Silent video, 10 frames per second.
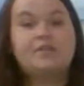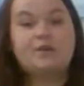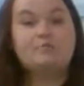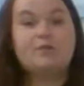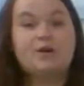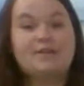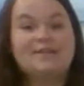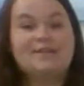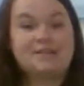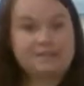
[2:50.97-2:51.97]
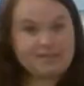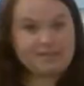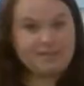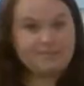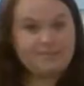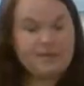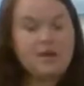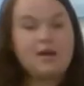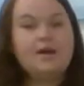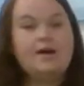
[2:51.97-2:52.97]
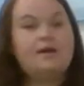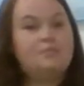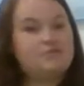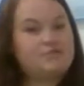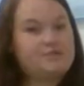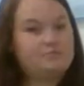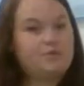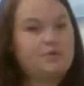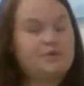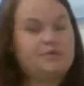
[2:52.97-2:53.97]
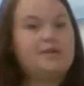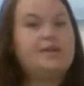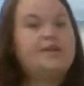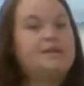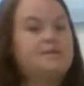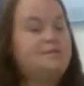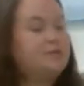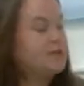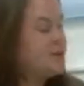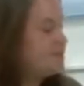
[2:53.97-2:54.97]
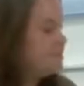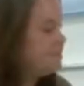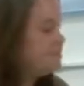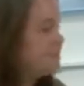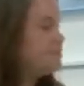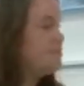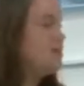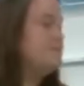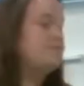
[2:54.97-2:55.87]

third-party listing, which is important. Because if you're going to have an inspector come